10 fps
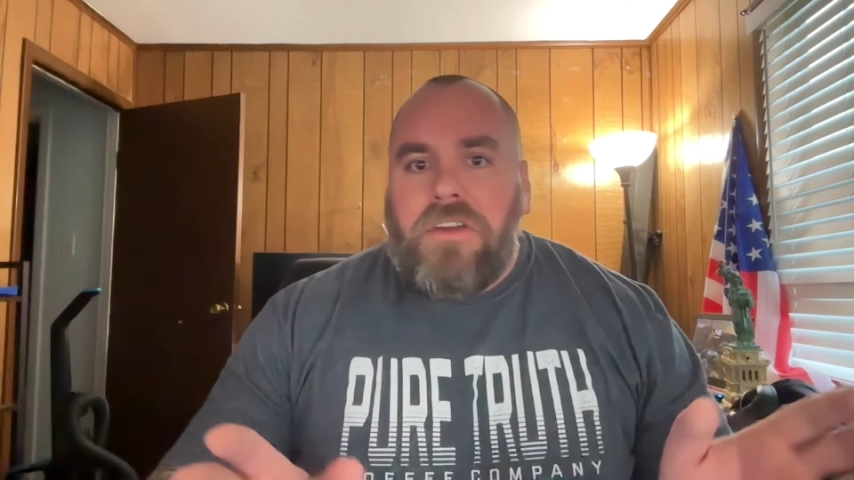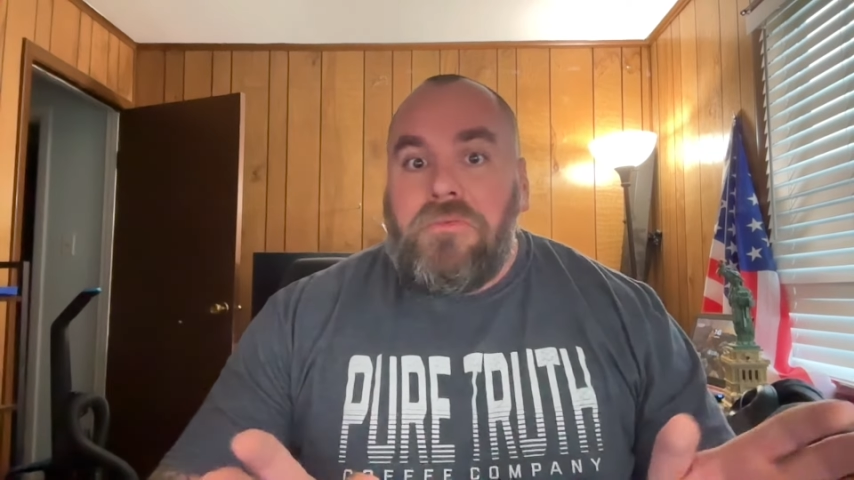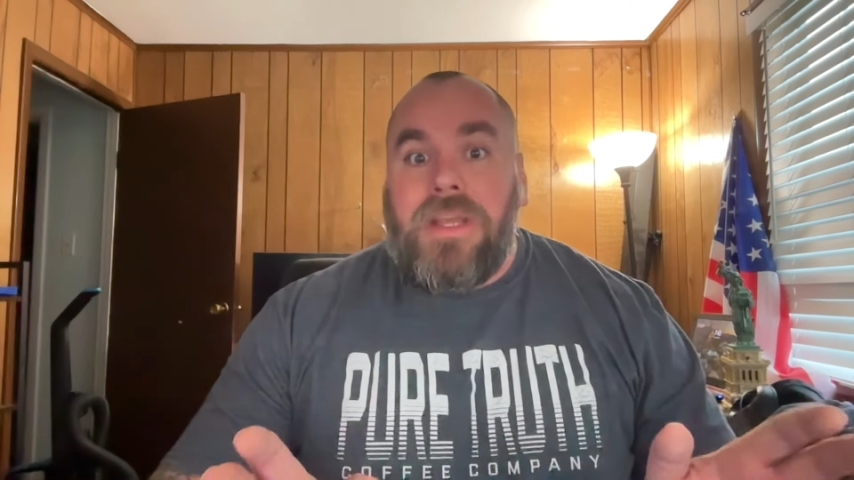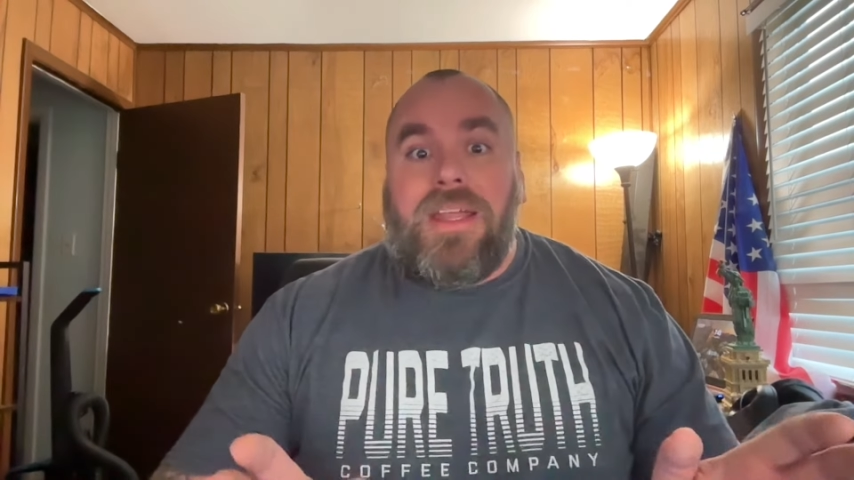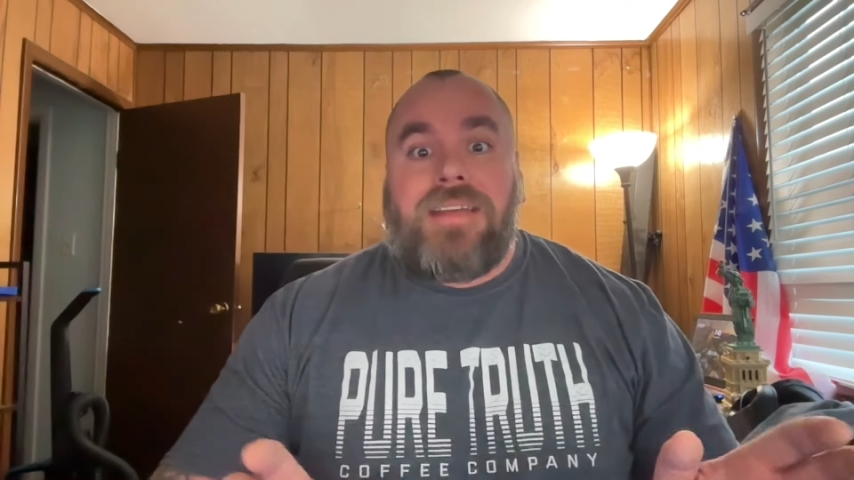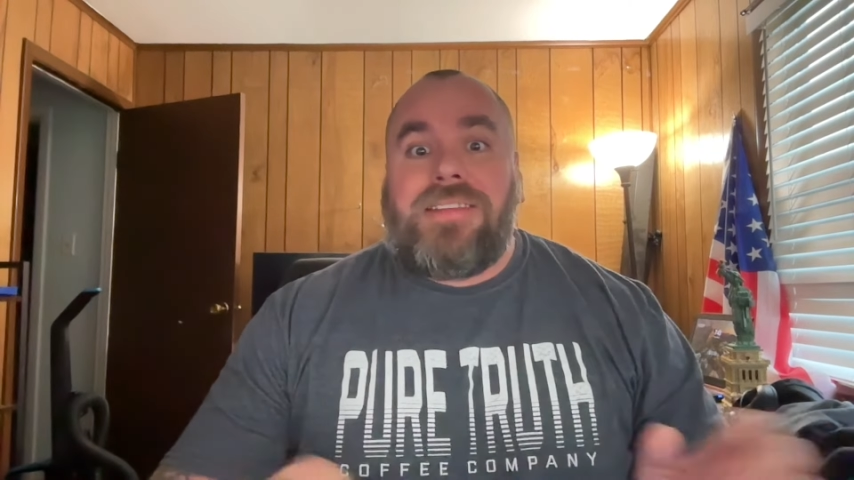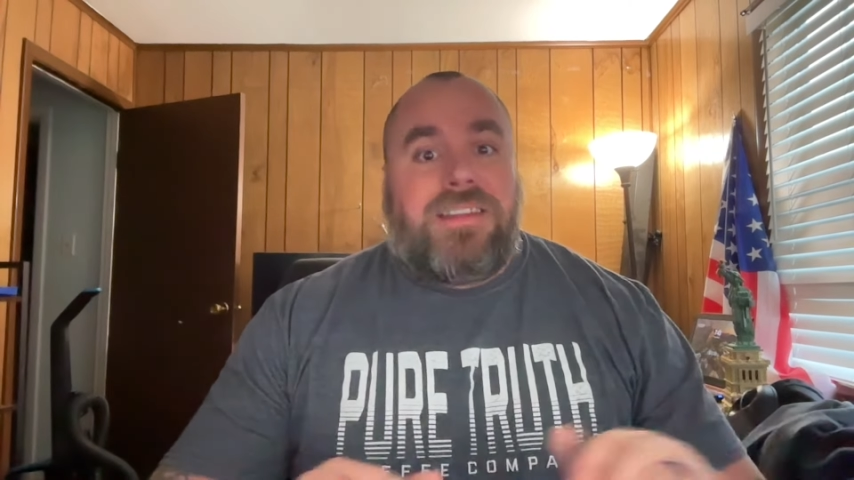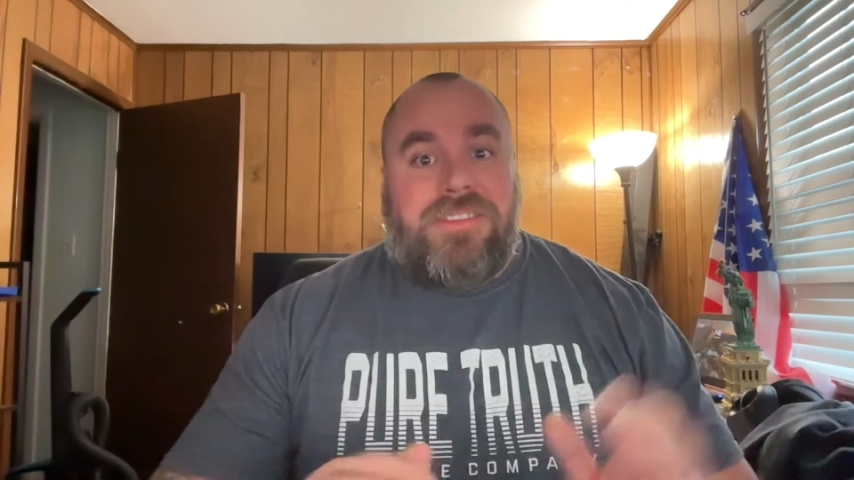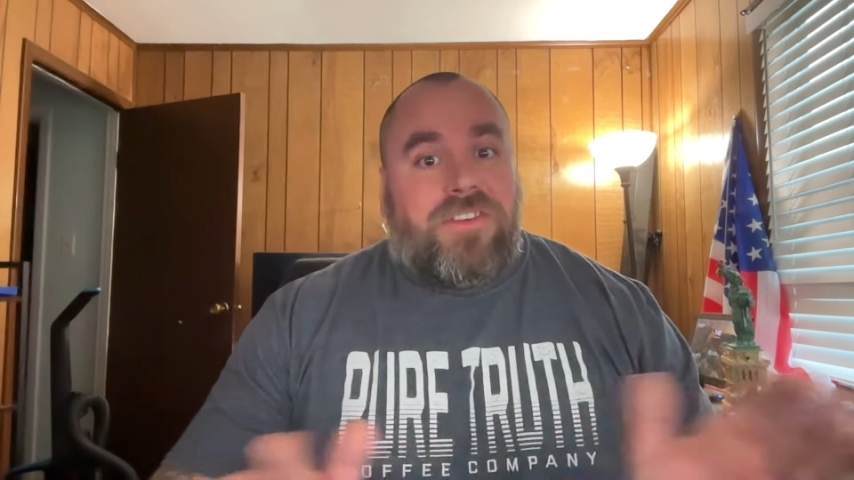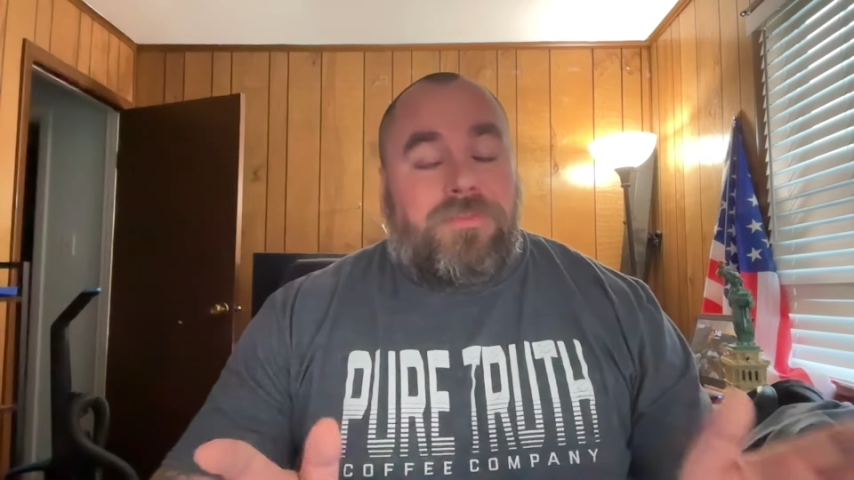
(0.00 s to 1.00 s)

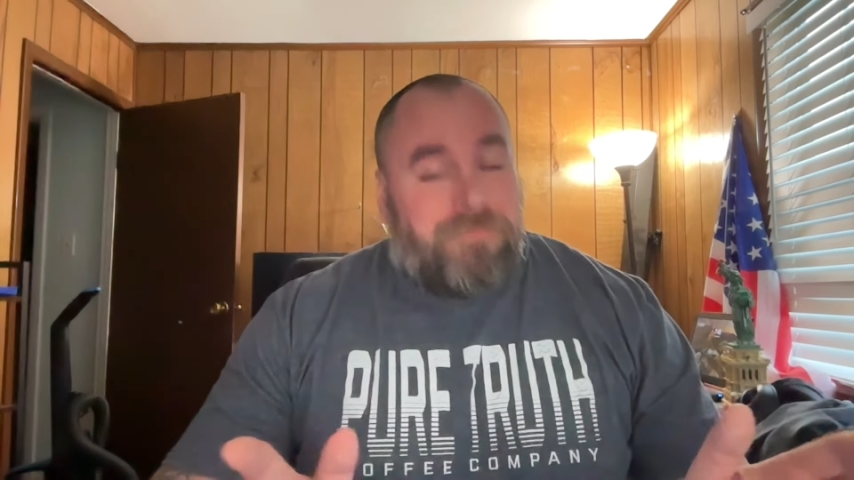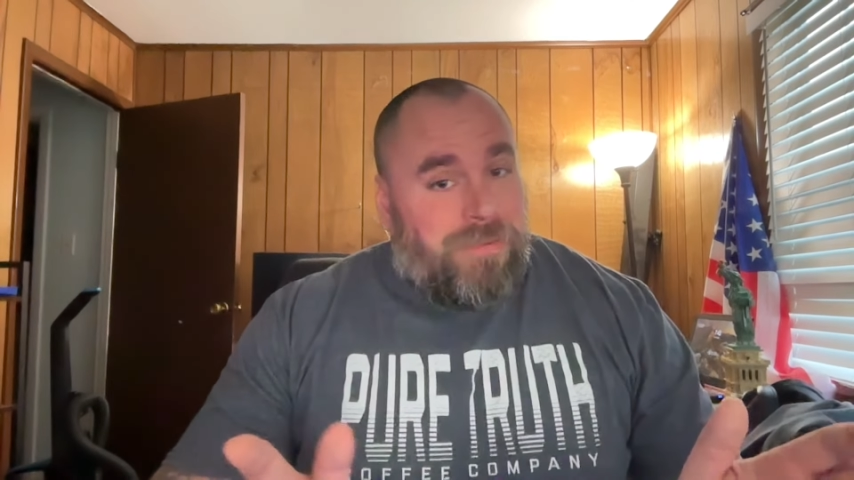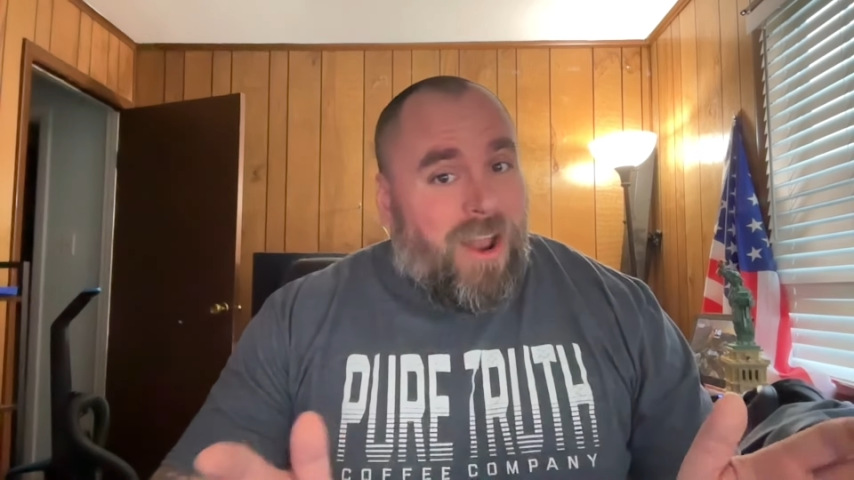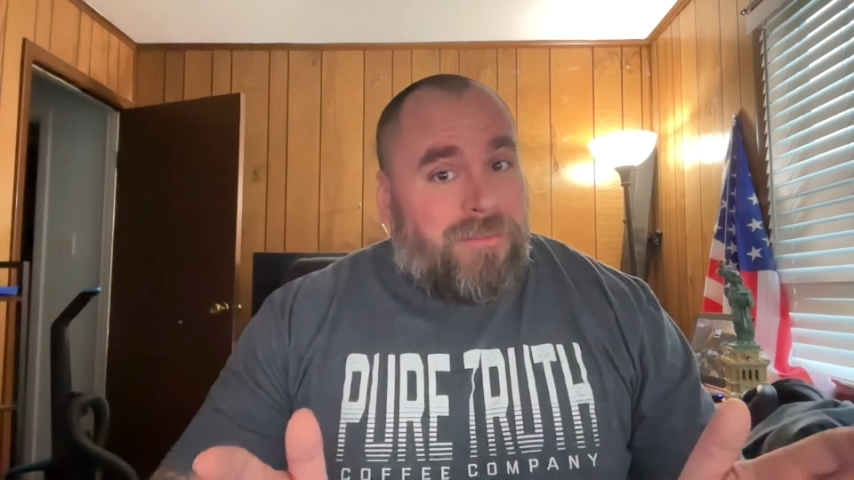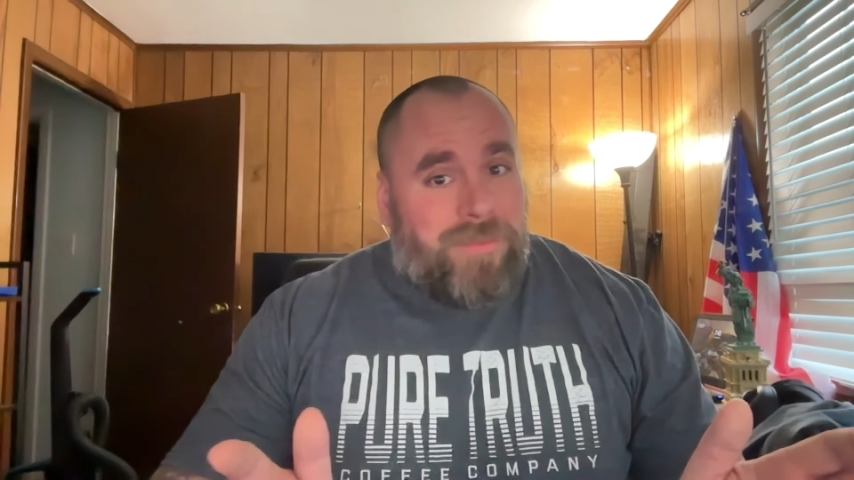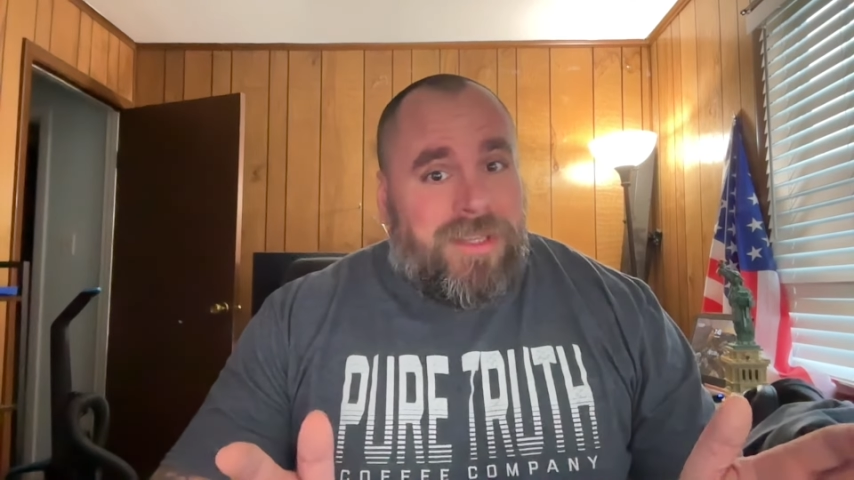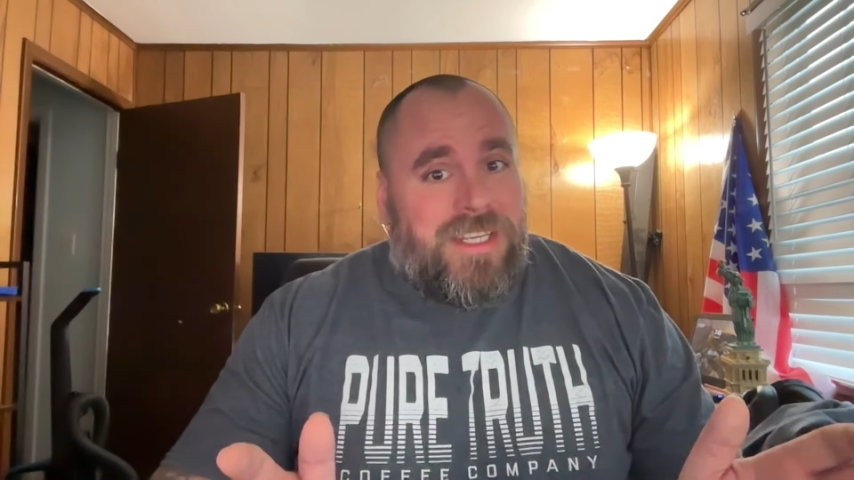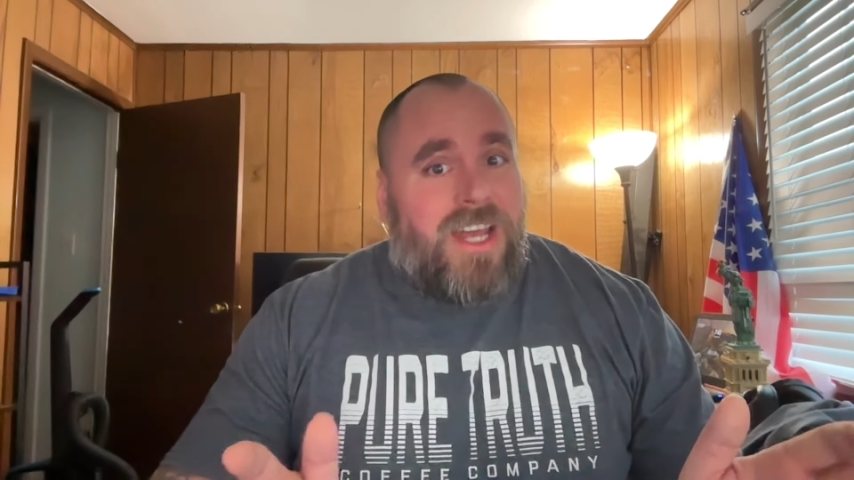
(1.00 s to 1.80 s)
realize there's probably